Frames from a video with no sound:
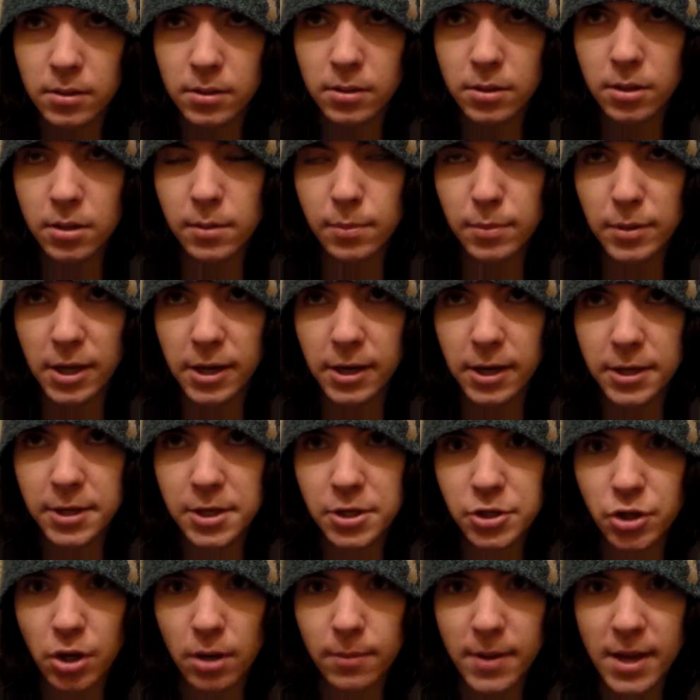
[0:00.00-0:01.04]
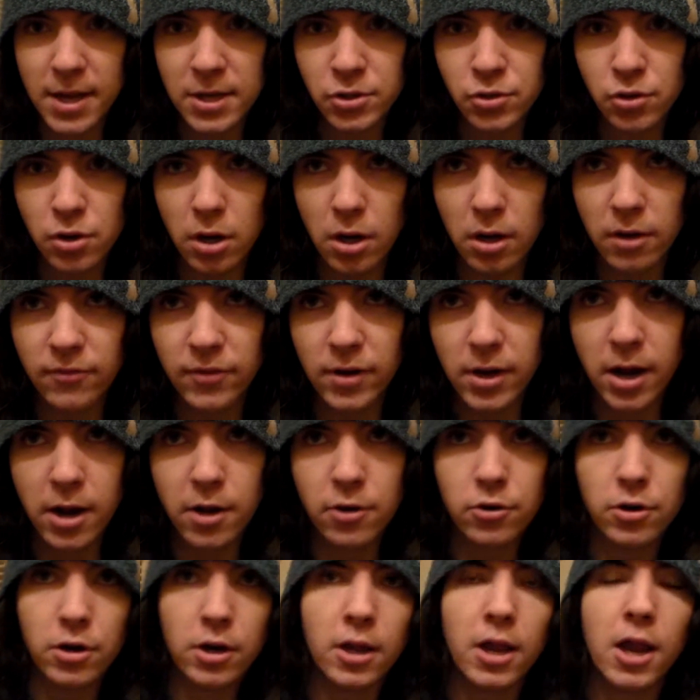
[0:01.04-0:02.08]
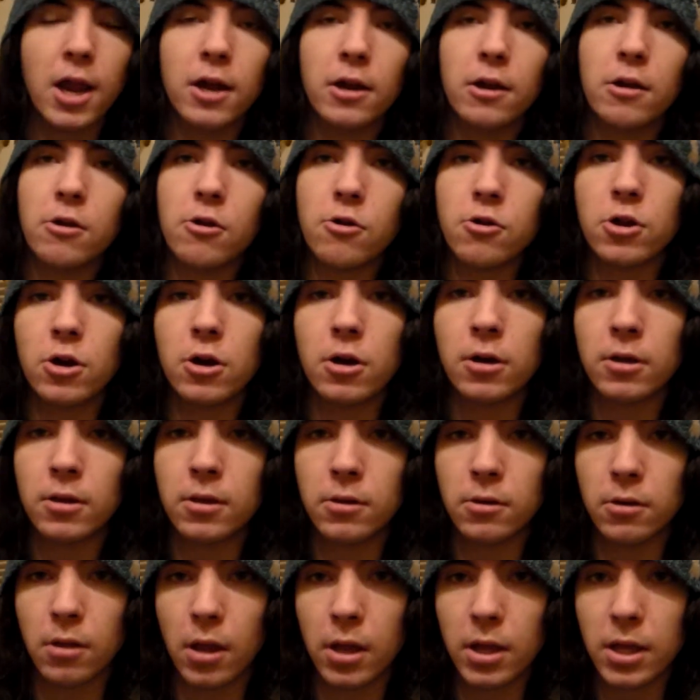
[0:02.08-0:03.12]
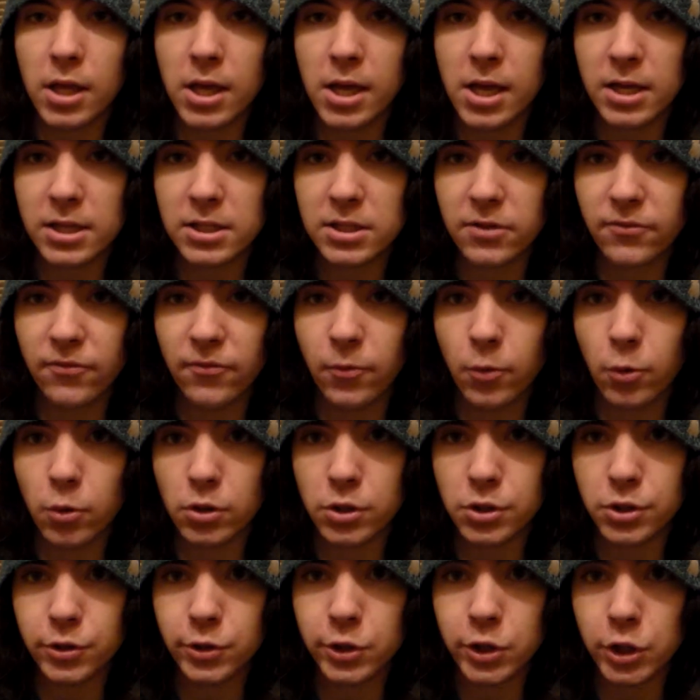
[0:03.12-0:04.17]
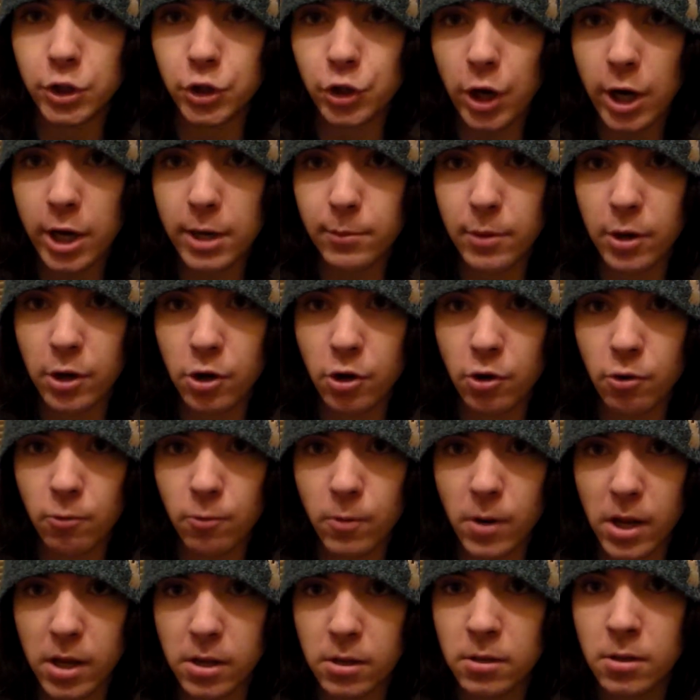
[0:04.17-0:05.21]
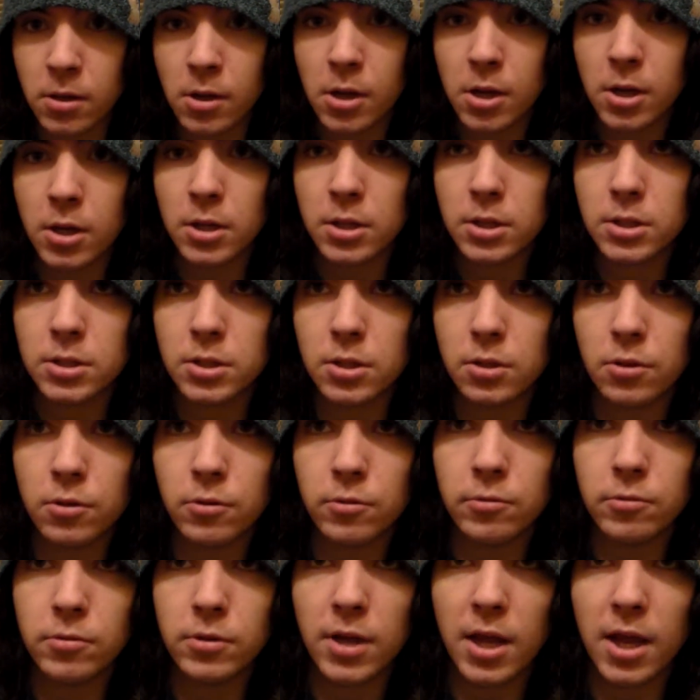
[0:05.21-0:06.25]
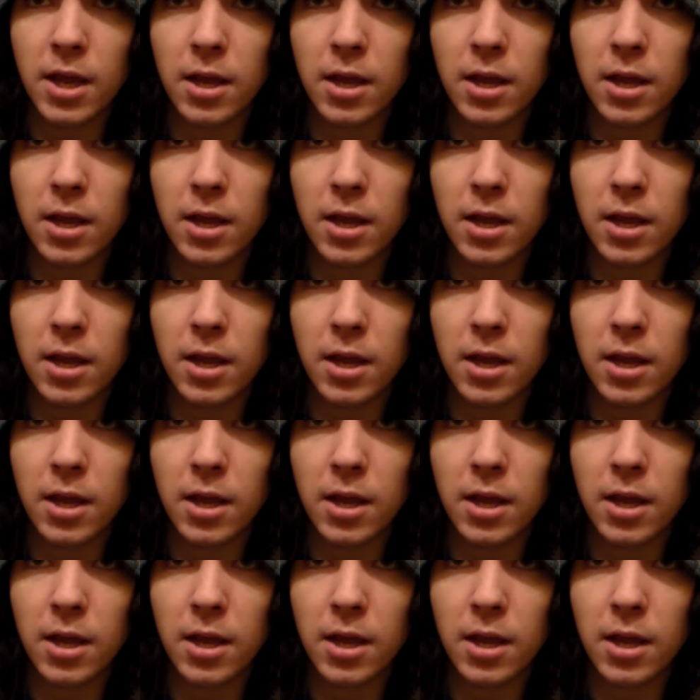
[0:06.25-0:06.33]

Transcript: to the planet to drop Ezra off, and Hera and Kanan are talking. They're like, he has the Force, you should train him under your wing. So